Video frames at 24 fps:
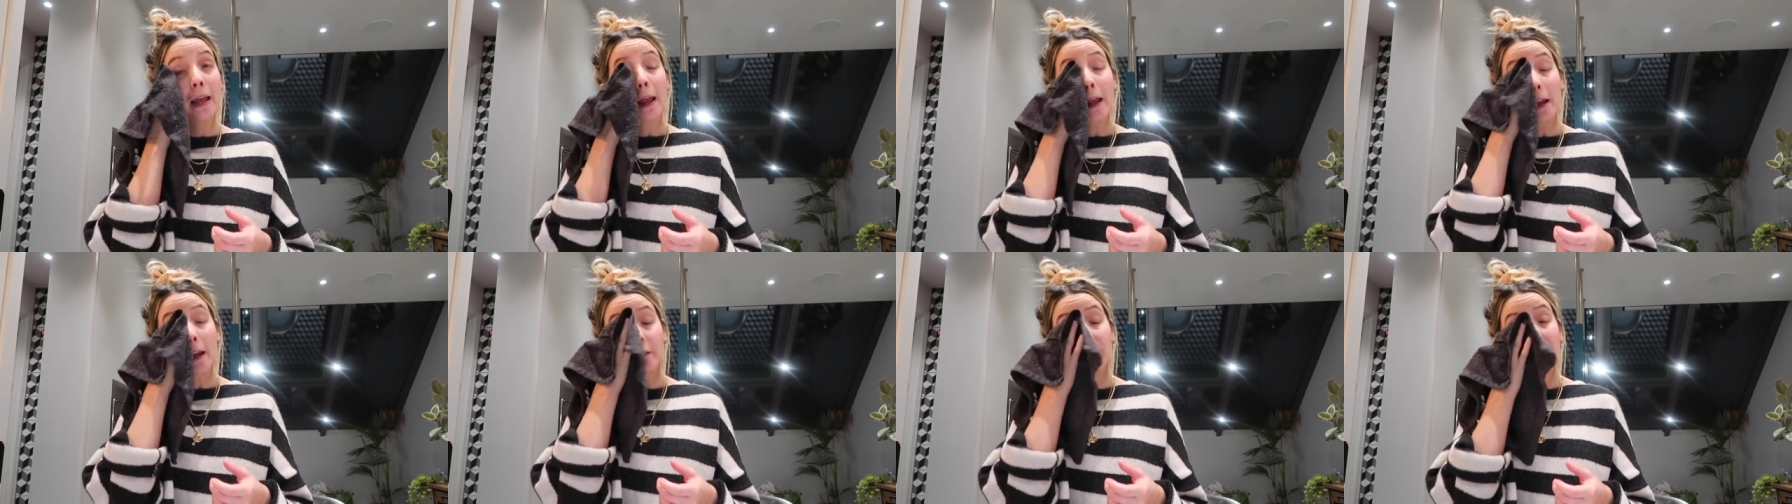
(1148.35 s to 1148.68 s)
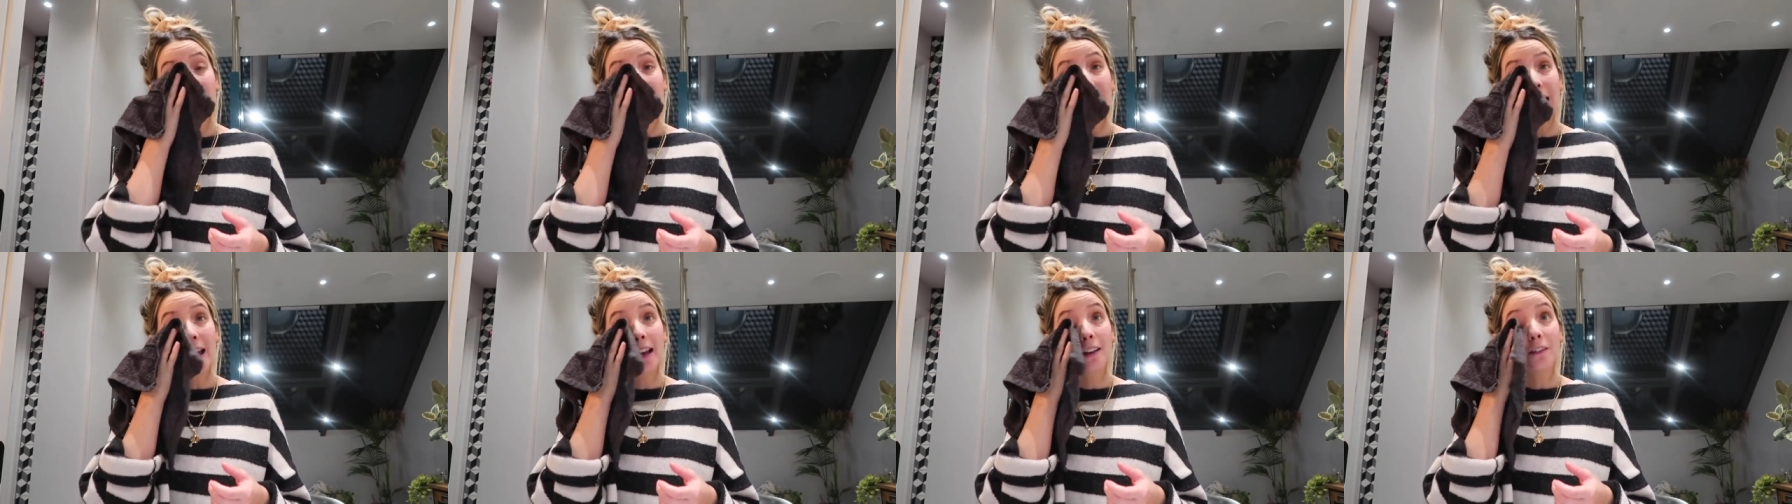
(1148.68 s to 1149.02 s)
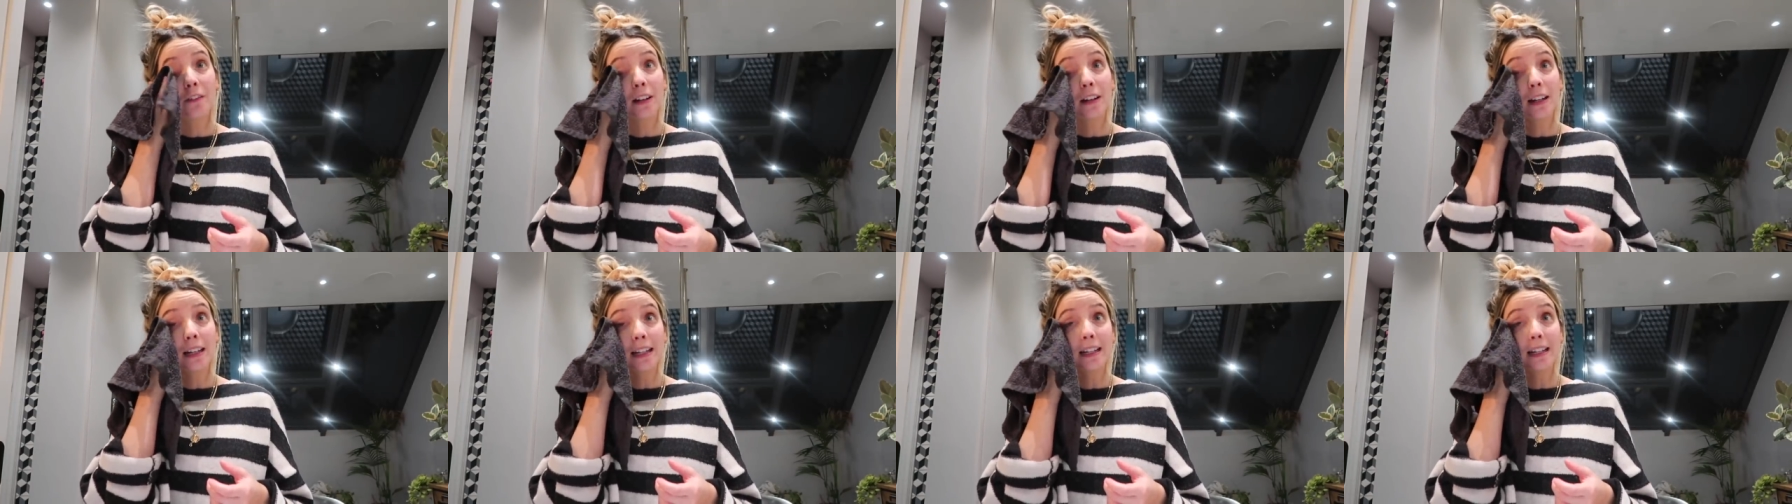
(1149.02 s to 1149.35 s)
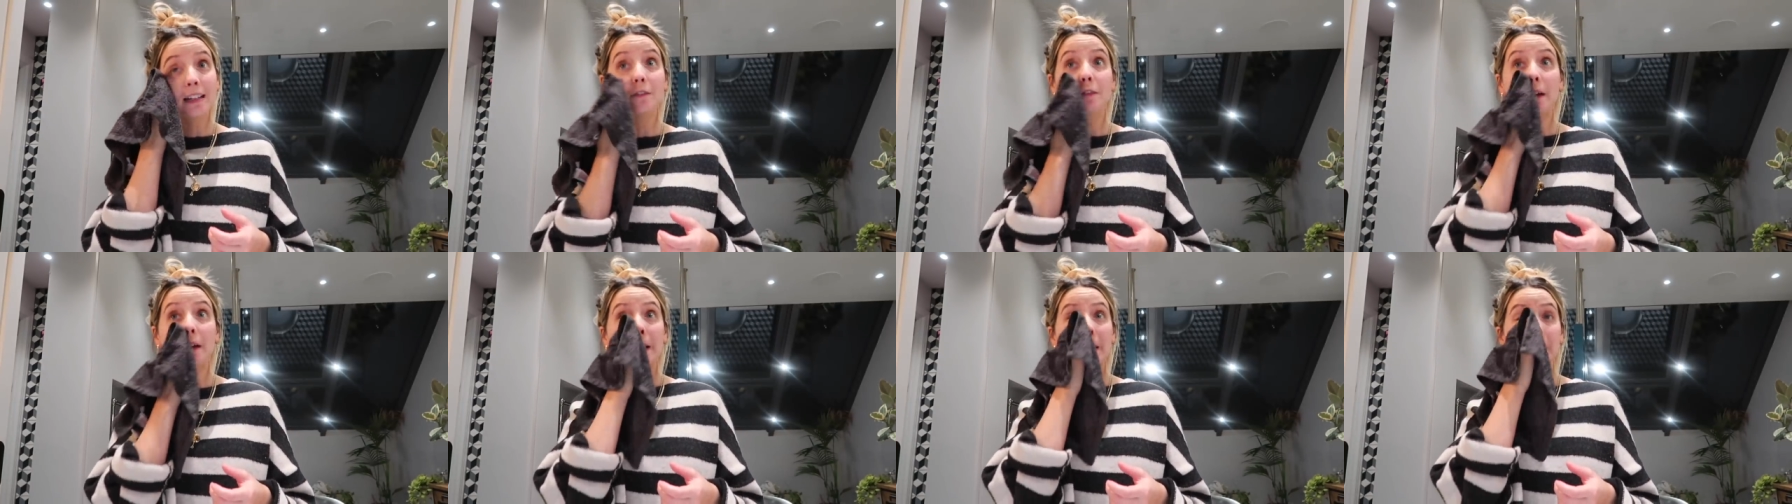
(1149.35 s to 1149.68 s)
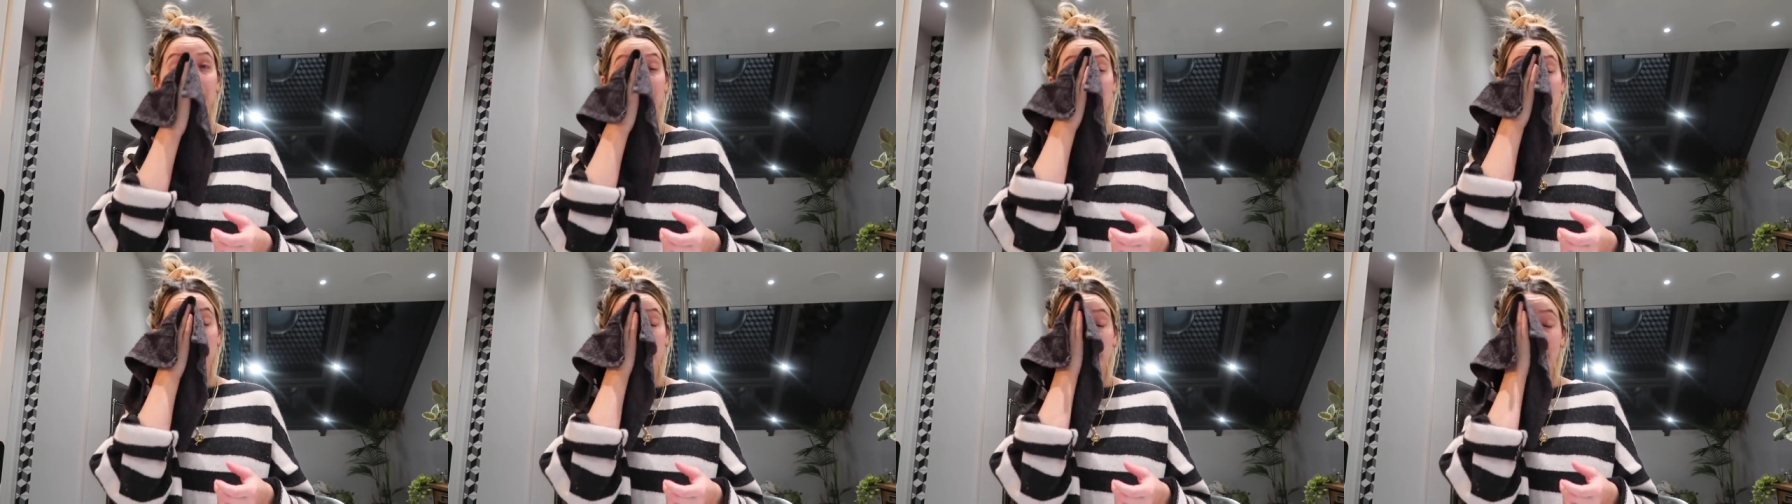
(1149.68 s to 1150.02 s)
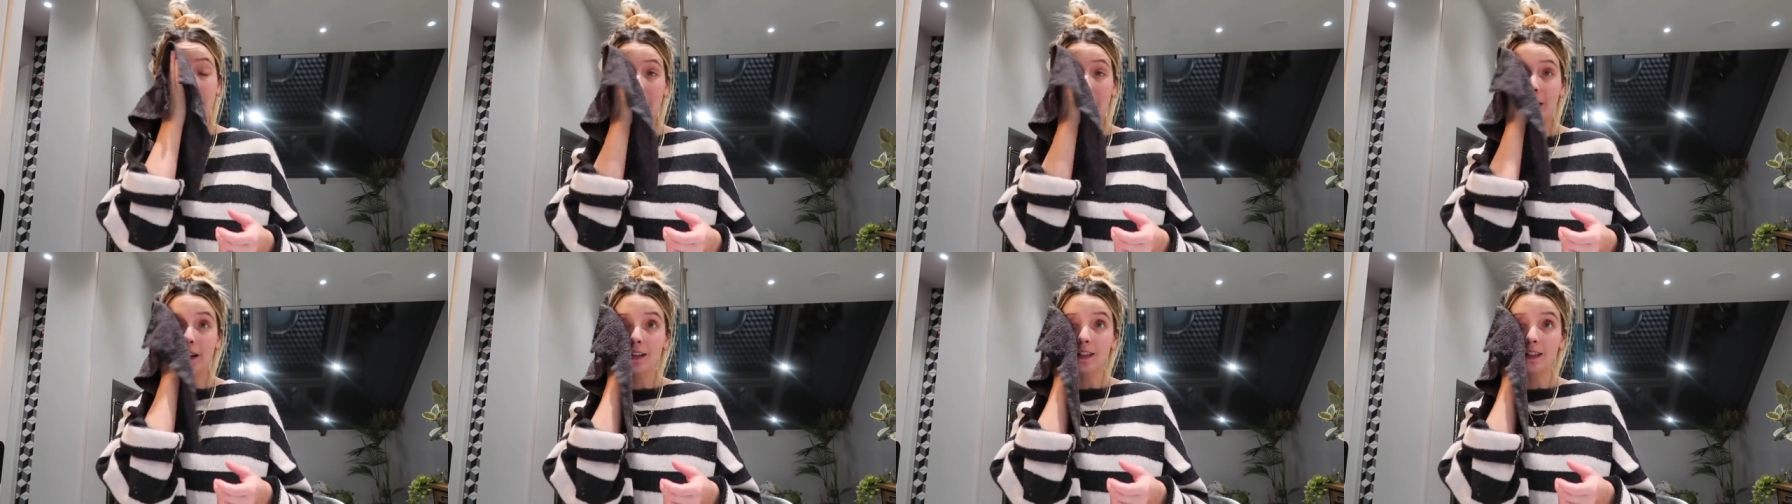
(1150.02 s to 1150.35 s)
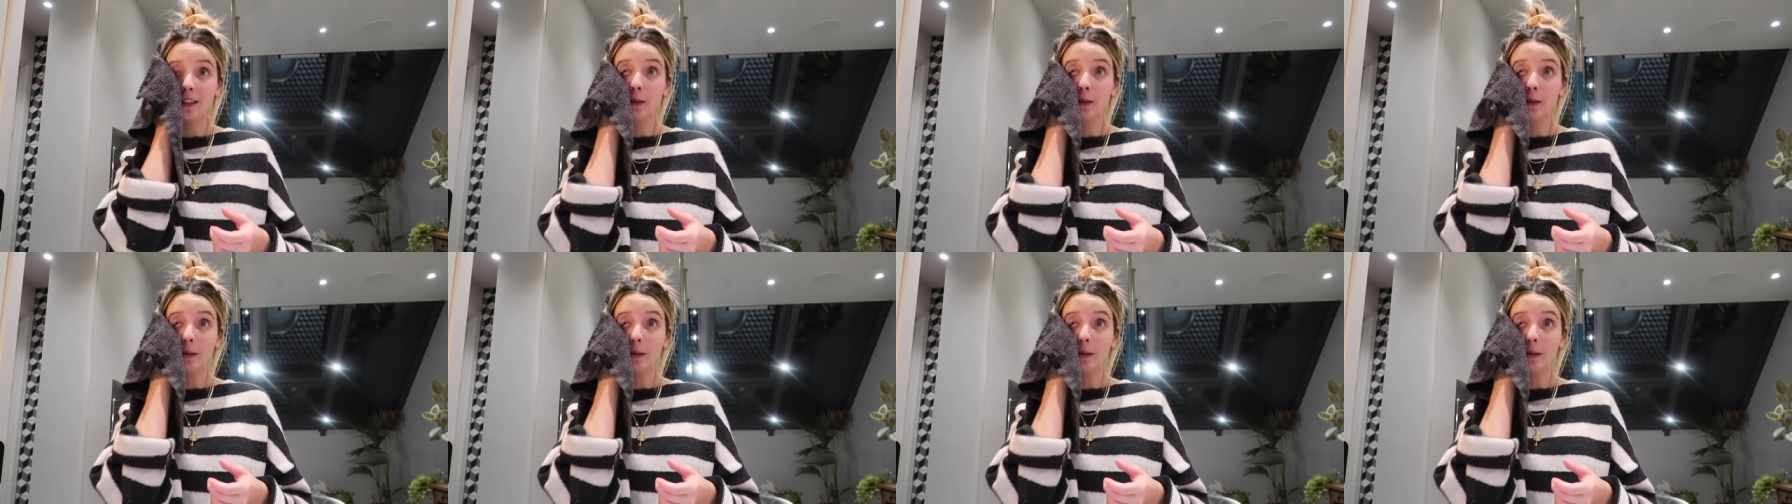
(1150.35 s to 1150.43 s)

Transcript: If I ever leave any around my eyes,